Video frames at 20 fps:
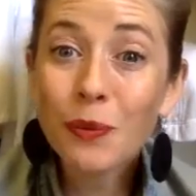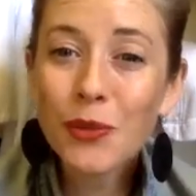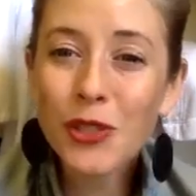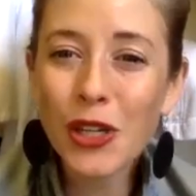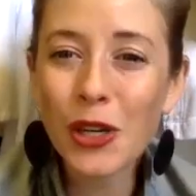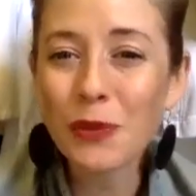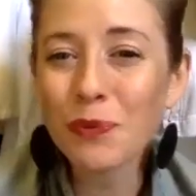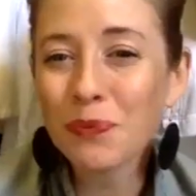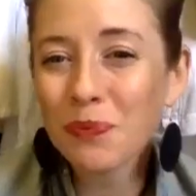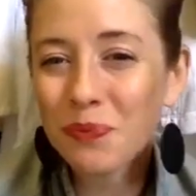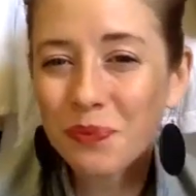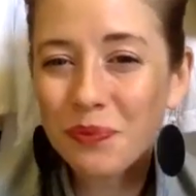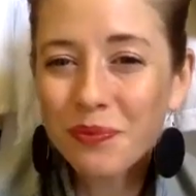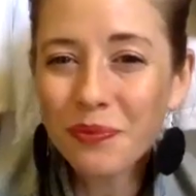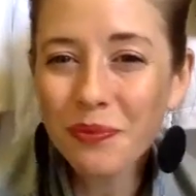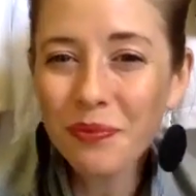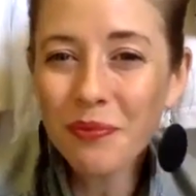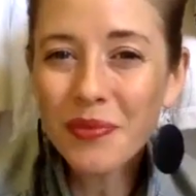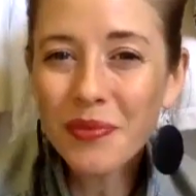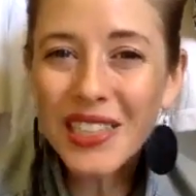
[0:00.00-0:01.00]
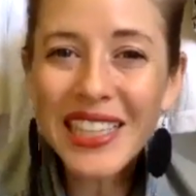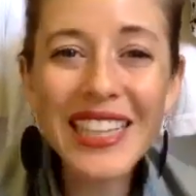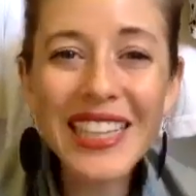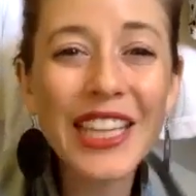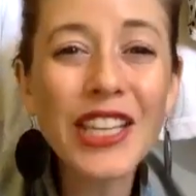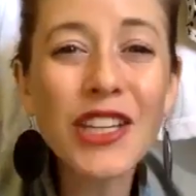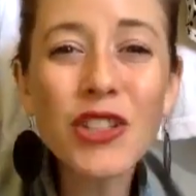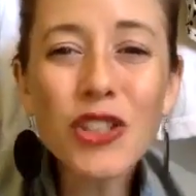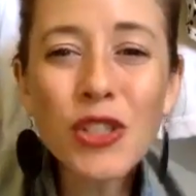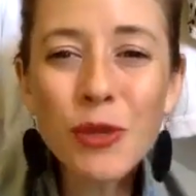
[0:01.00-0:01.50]
So
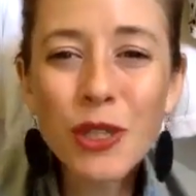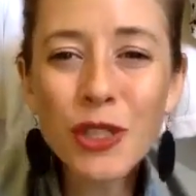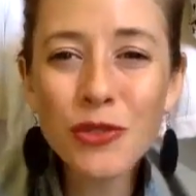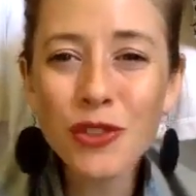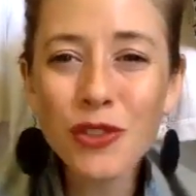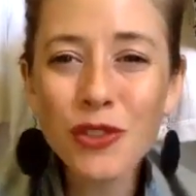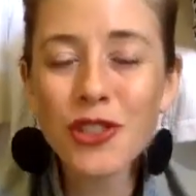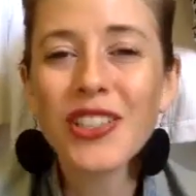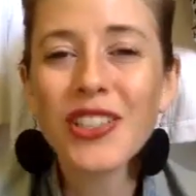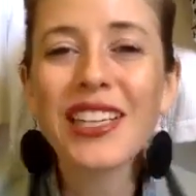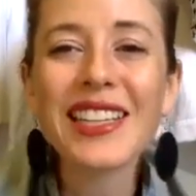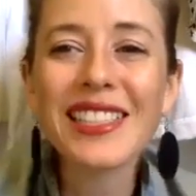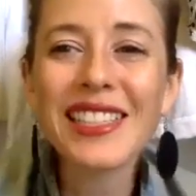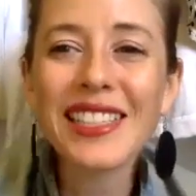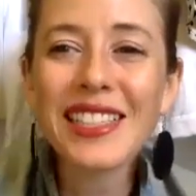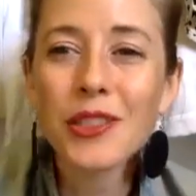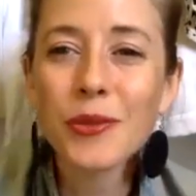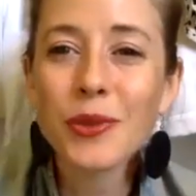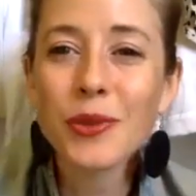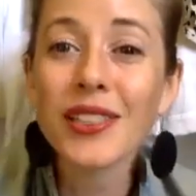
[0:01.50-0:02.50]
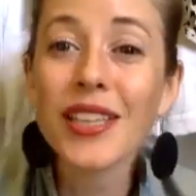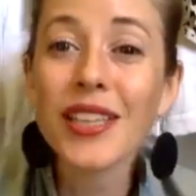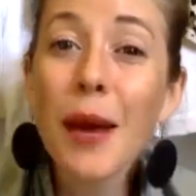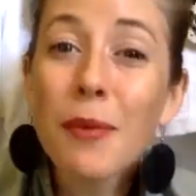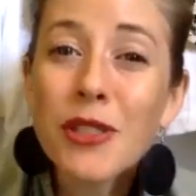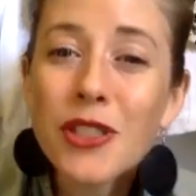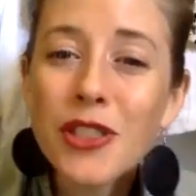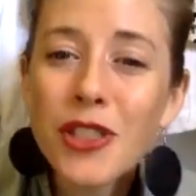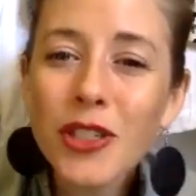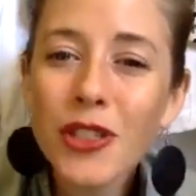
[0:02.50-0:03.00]
thank you so much for tuning into this week's
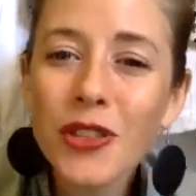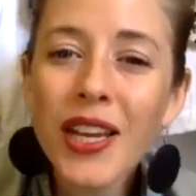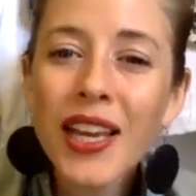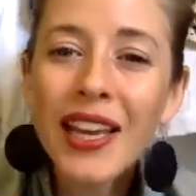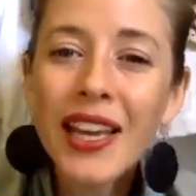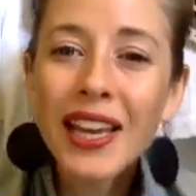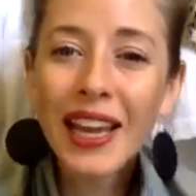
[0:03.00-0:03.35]
episode.